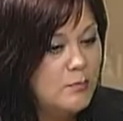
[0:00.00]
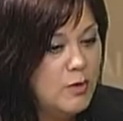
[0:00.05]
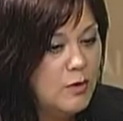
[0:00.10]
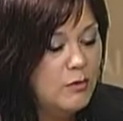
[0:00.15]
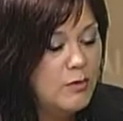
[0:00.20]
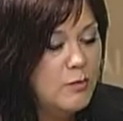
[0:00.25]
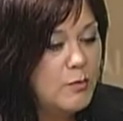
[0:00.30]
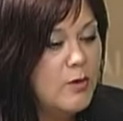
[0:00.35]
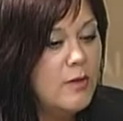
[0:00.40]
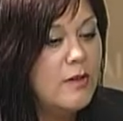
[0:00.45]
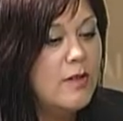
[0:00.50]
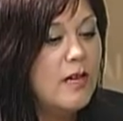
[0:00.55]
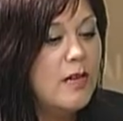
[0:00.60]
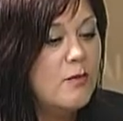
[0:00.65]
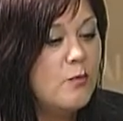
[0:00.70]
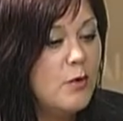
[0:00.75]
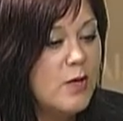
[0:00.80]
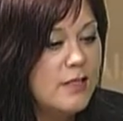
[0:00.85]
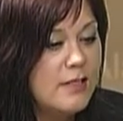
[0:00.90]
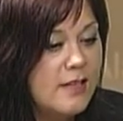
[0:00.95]
movable,
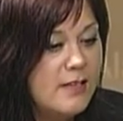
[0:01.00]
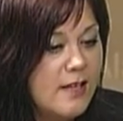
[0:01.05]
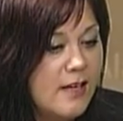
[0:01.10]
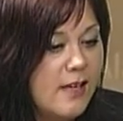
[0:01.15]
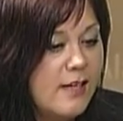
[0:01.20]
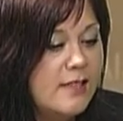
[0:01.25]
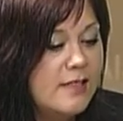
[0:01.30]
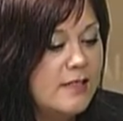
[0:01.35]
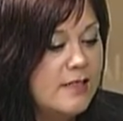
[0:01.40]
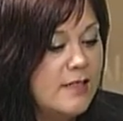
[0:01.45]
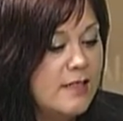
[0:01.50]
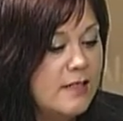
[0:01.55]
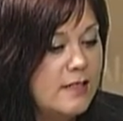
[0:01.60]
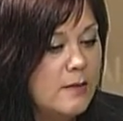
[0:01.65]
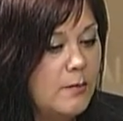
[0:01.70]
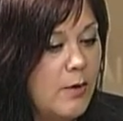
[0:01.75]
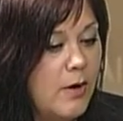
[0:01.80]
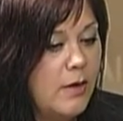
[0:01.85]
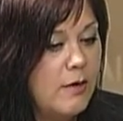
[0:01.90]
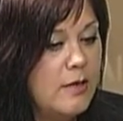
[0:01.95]
and what's nice is it's
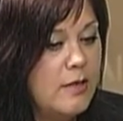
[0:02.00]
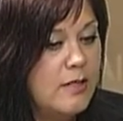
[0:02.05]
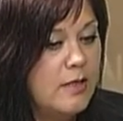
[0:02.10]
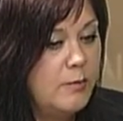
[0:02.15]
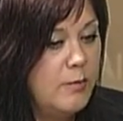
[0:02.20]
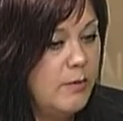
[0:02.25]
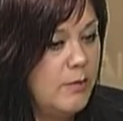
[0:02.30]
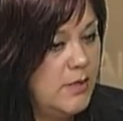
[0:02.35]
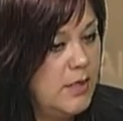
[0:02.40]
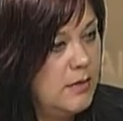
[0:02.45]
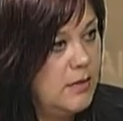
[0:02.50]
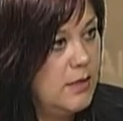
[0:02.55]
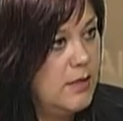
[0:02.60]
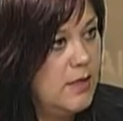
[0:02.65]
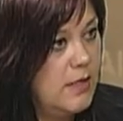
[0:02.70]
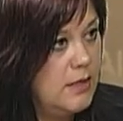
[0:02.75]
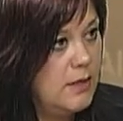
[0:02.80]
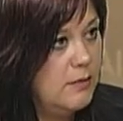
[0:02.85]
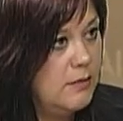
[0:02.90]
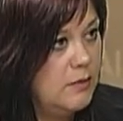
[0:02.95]
a partnership between the
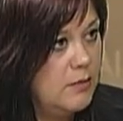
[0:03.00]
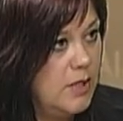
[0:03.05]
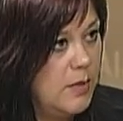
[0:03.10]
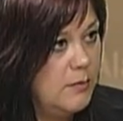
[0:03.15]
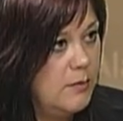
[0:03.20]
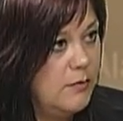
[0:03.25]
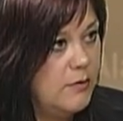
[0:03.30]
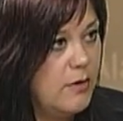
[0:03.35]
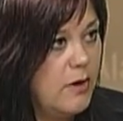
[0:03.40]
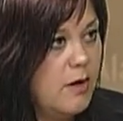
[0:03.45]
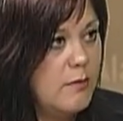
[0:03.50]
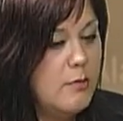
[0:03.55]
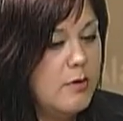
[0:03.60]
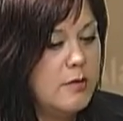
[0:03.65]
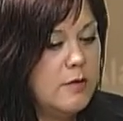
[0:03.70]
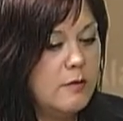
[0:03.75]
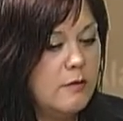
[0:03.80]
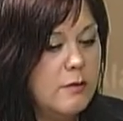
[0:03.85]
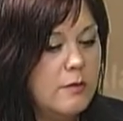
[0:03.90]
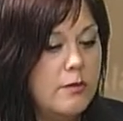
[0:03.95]
Gainesville Chamber of
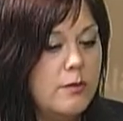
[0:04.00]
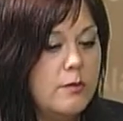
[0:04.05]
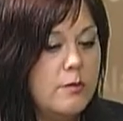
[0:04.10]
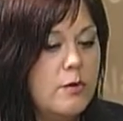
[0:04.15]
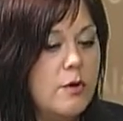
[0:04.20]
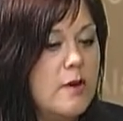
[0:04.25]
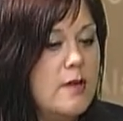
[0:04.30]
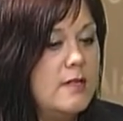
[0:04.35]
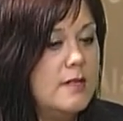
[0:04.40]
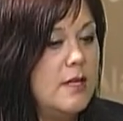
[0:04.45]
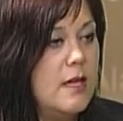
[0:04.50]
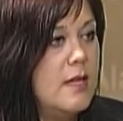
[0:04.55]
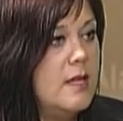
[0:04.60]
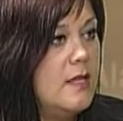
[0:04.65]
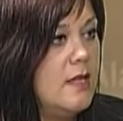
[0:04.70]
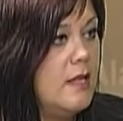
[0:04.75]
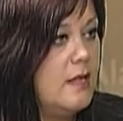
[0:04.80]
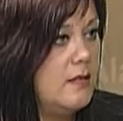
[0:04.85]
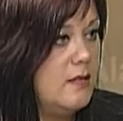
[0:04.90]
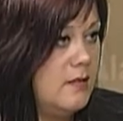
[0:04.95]
Commerce, FloridaWorks, and
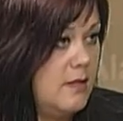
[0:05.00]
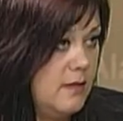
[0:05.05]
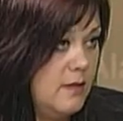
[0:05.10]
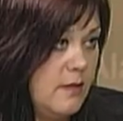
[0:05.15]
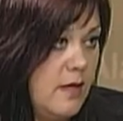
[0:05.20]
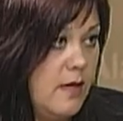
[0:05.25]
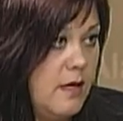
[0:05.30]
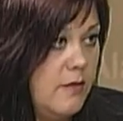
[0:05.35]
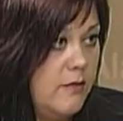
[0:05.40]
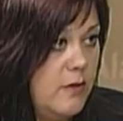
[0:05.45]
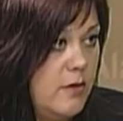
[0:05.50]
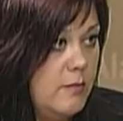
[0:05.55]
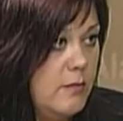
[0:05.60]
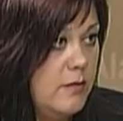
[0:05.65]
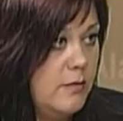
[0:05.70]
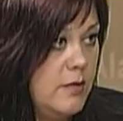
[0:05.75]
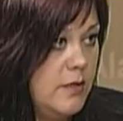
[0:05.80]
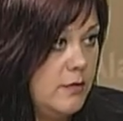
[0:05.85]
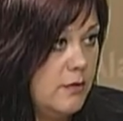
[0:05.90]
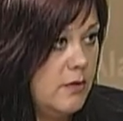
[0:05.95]
then the Society of
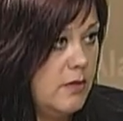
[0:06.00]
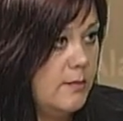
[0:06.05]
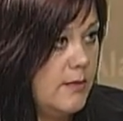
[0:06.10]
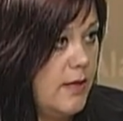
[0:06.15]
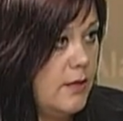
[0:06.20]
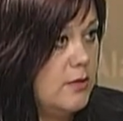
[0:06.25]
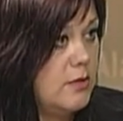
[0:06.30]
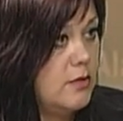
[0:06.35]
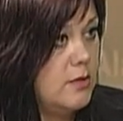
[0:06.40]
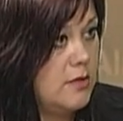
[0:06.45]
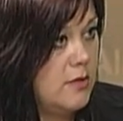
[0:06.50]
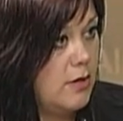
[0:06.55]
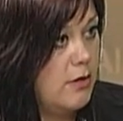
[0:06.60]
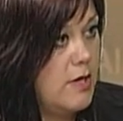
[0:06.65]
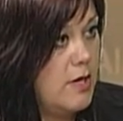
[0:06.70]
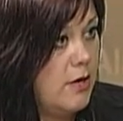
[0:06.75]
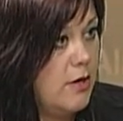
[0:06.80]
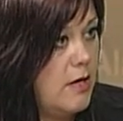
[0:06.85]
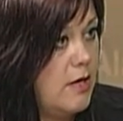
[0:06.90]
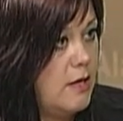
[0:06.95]
Human Resource Managers in our
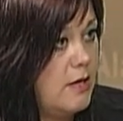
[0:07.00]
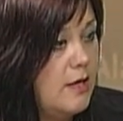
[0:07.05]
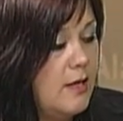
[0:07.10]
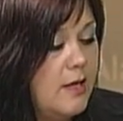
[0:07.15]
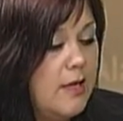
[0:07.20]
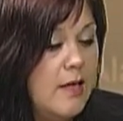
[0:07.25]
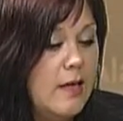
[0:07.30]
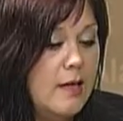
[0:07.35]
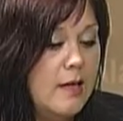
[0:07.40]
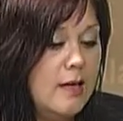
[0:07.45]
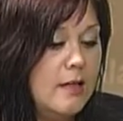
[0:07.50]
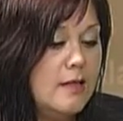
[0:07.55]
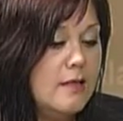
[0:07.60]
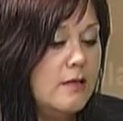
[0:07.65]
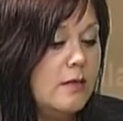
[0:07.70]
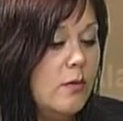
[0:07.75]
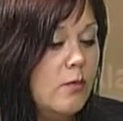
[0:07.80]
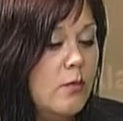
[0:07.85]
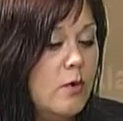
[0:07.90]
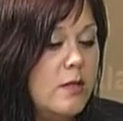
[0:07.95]
area. And
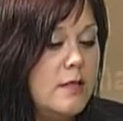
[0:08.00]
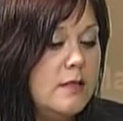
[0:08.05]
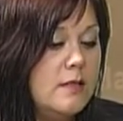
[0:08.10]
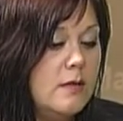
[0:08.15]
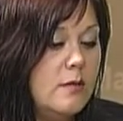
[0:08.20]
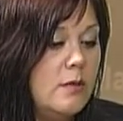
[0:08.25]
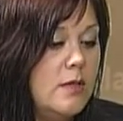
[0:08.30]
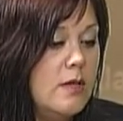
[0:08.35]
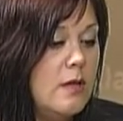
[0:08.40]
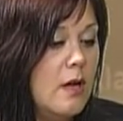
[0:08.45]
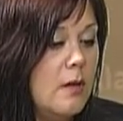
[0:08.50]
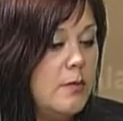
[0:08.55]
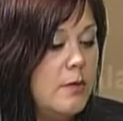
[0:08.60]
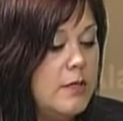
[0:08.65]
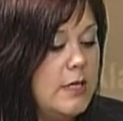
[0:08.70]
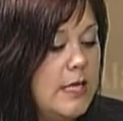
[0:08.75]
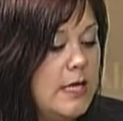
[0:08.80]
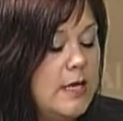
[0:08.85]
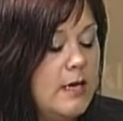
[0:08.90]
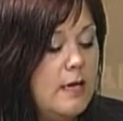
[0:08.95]
it's a once-a-week
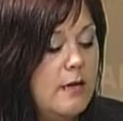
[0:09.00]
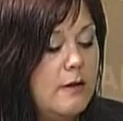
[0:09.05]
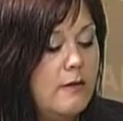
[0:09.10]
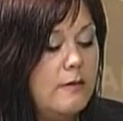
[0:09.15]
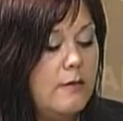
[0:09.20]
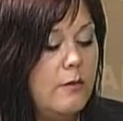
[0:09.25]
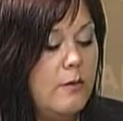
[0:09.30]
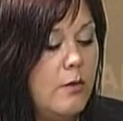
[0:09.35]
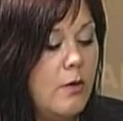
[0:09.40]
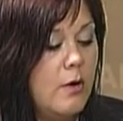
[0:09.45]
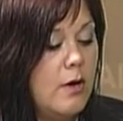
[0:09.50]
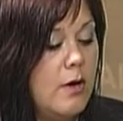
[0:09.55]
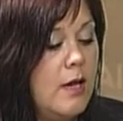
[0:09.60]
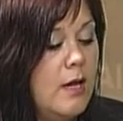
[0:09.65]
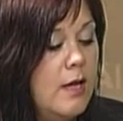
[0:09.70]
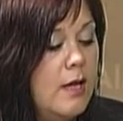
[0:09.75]
opportunity for